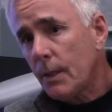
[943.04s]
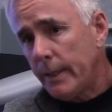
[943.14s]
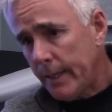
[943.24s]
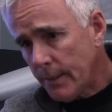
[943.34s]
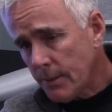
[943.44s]

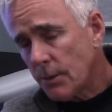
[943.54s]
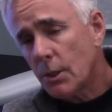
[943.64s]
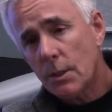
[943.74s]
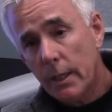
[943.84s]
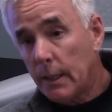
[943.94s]
Yes,
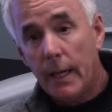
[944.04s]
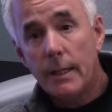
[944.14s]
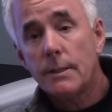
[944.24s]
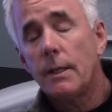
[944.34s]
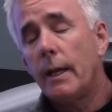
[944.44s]
just like
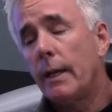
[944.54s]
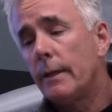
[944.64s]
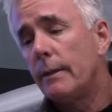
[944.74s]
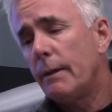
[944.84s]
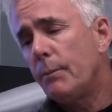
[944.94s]
glass.
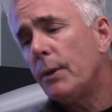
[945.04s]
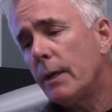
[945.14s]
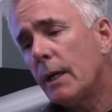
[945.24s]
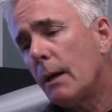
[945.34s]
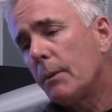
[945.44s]
And they put in
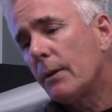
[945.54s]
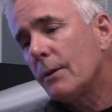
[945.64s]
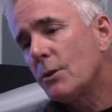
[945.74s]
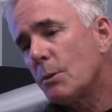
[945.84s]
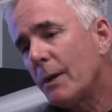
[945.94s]
a couple other
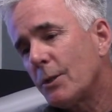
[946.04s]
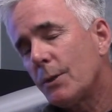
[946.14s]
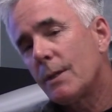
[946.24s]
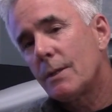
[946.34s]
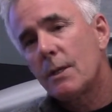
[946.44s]
little special
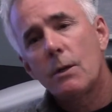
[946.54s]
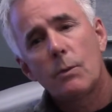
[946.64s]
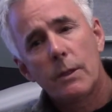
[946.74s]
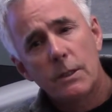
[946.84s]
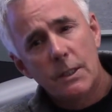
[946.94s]
things. They don't
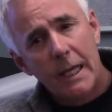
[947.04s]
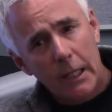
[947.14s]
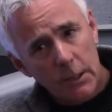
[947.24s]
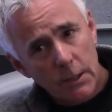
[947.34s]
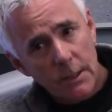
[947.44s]
really
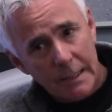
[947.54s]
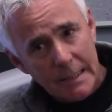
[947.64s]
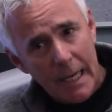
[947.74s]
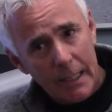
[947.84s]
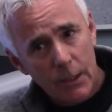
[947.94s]
tell us
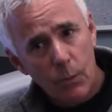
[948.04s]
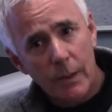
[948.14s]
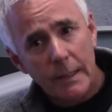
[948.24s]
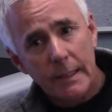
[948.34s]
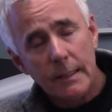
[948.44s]
exactly
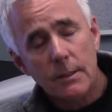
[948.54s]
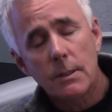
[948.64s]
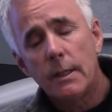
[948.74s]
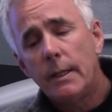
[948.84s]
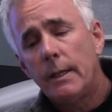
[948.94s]
what it is.
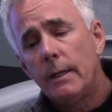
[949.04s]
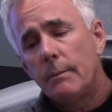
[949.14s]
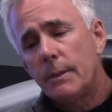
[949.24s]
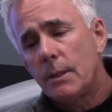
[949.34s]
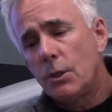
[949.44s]

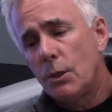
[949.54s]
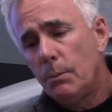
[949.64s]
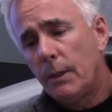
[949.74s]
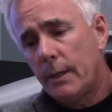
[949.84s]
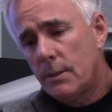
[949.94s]
But the two
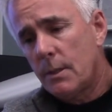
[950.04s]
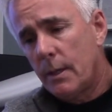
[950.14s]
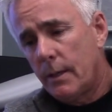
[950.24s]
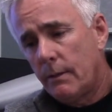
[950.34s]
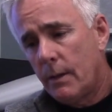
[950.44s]
plants that
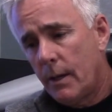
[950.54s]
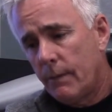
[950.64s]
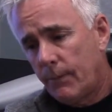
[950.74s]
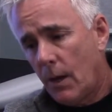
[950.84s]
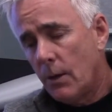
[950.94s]

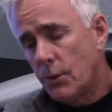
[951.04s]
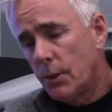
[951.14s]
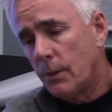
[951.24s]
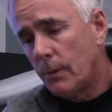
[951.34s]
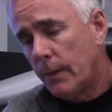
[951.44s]
I've gone
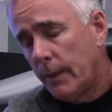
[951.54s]
to,